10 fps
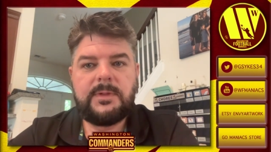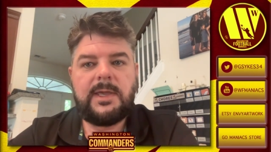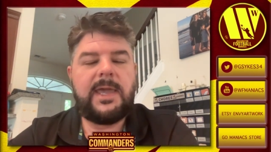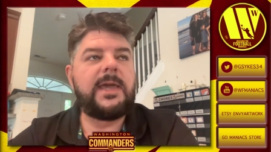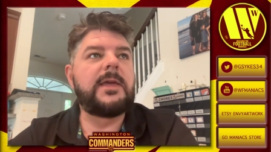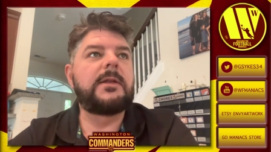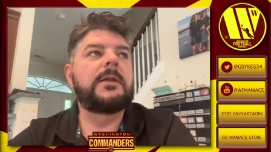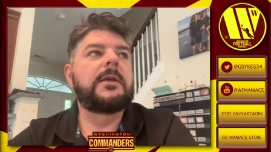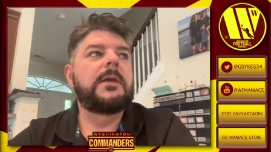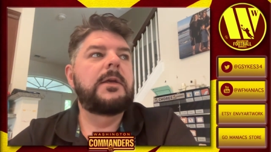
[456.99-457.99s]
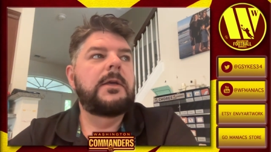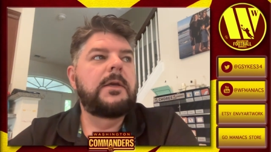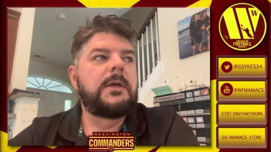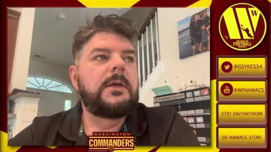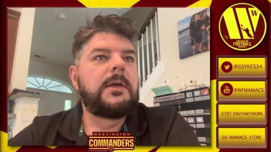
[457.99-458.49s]
And
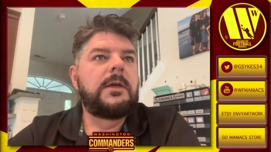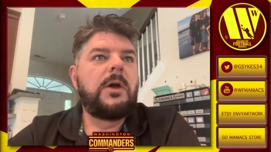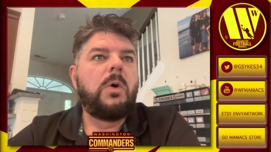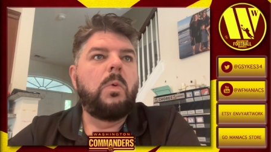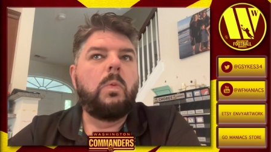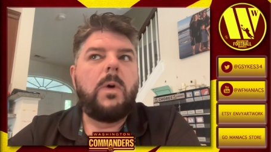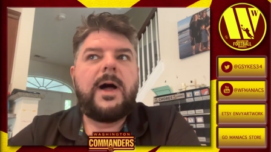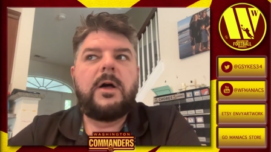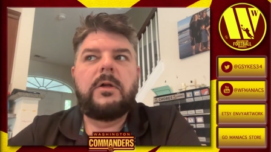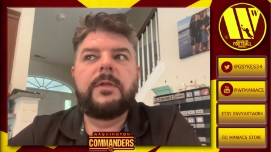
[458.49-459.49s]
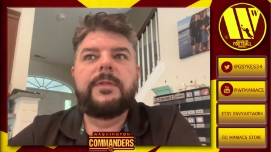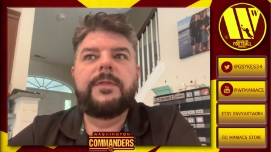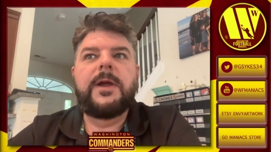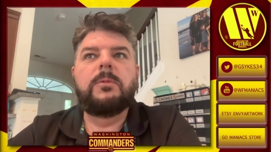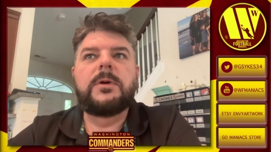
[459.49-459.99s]
while
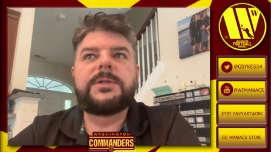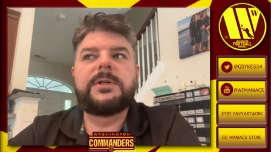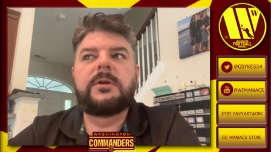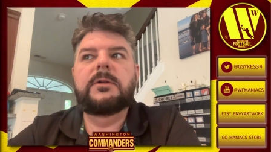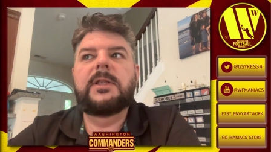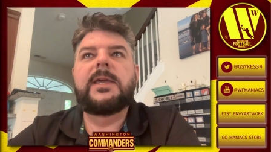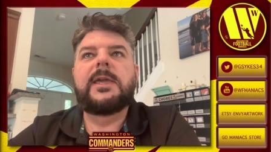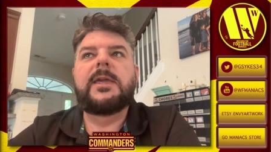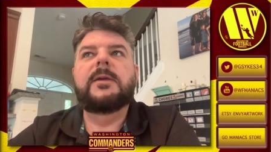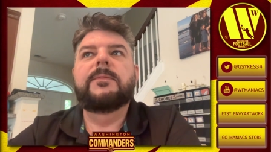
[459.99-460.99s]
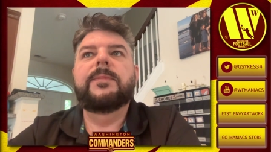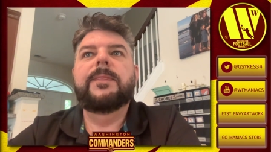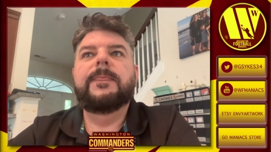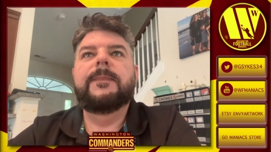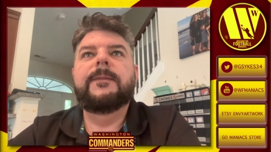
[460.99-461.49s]
there were certainly,
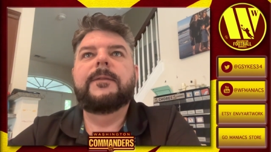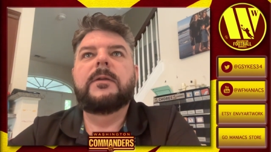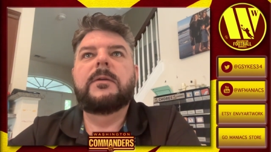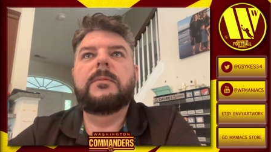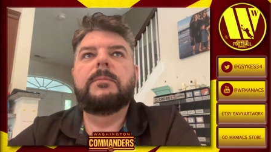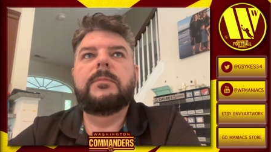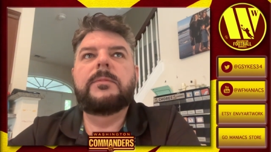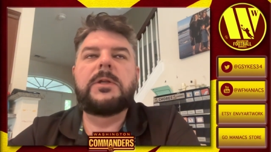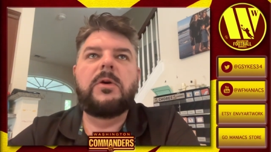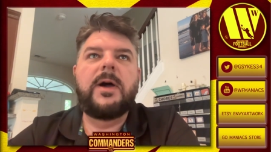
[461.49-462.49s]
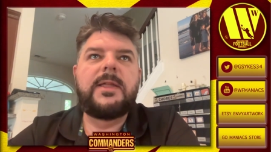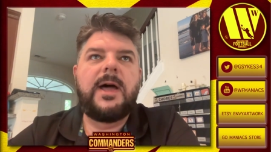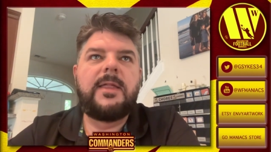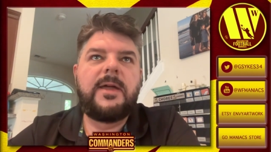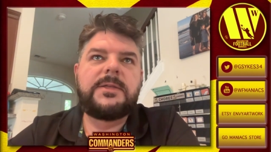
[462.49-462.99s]
you know,
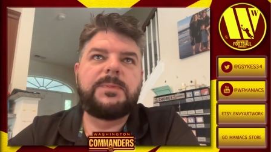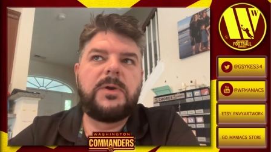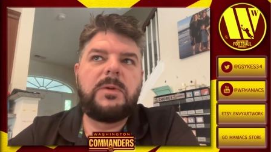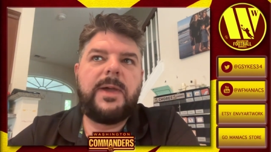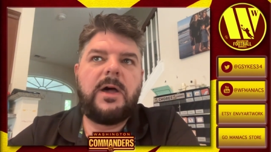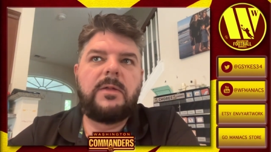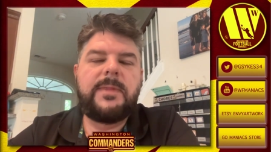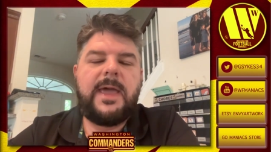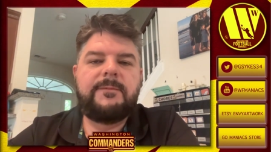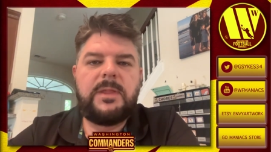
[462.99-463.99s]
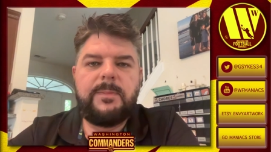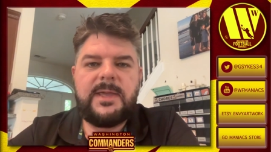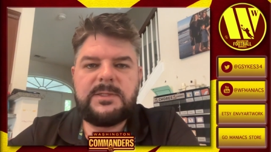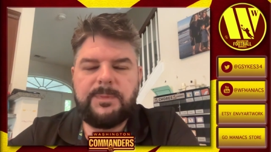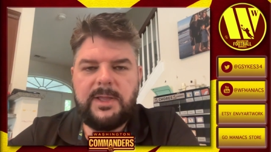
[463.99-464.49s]
I, I spoke about having the
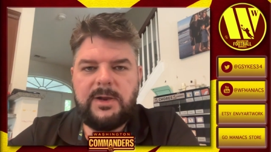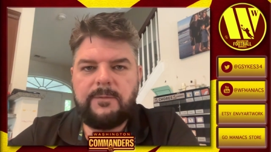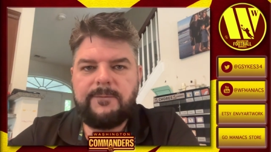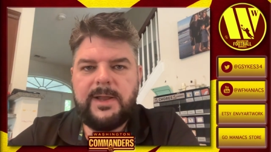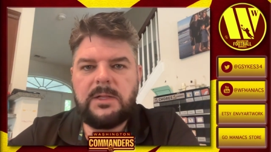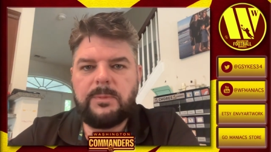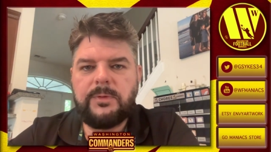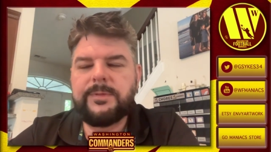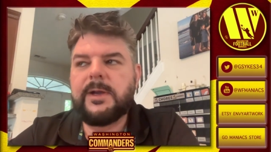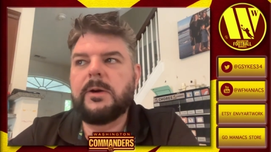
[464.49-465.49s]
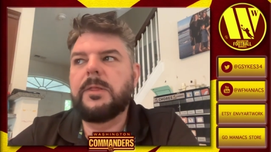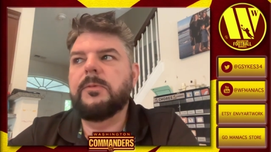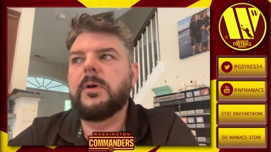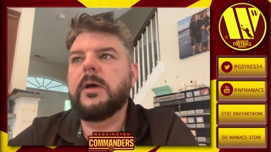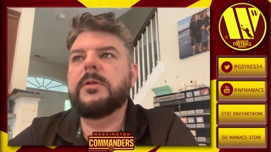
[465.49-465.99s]
best player available, there, there
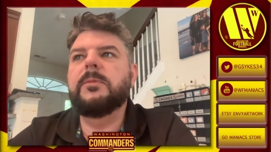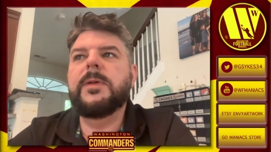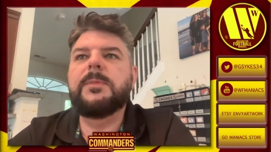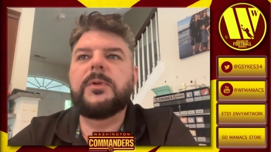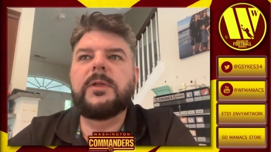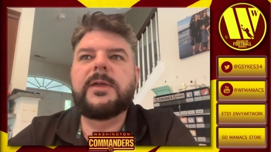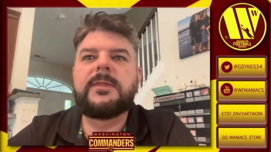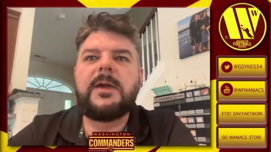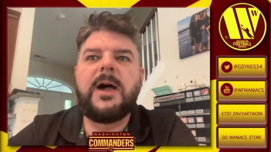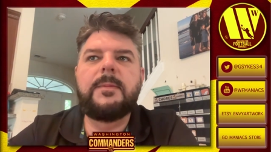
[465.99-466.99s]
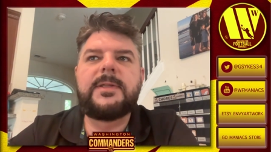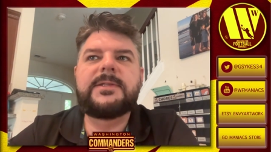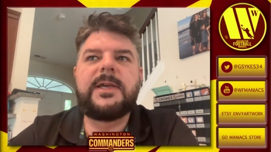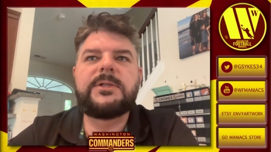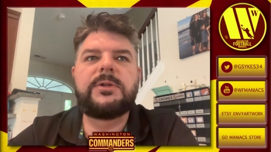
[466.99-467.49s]
were other people in the comment
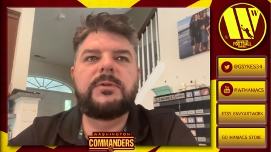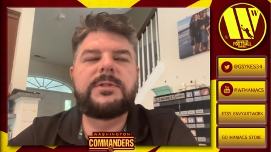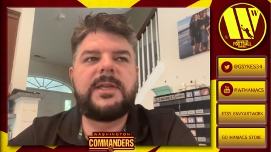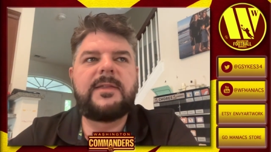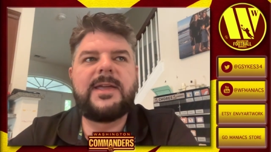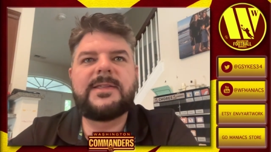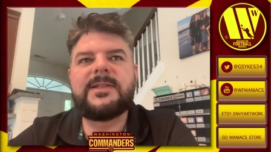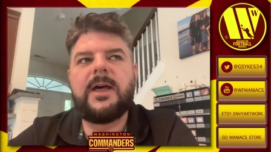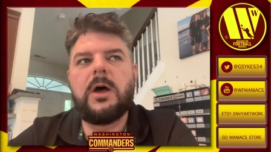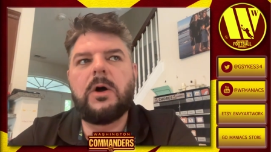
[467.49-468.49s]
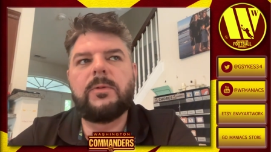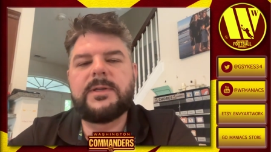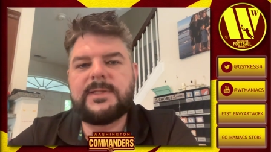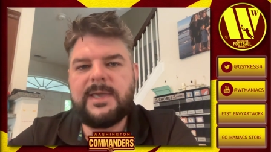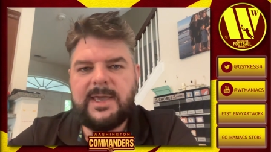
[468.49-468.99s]
section who said that's not
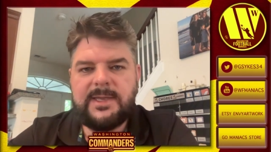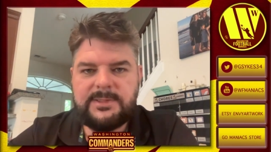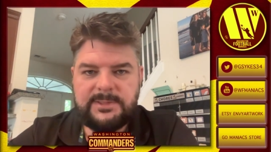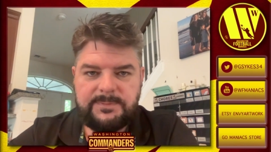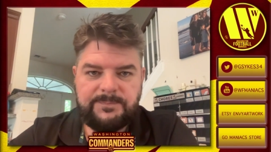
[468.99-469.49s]
always the case.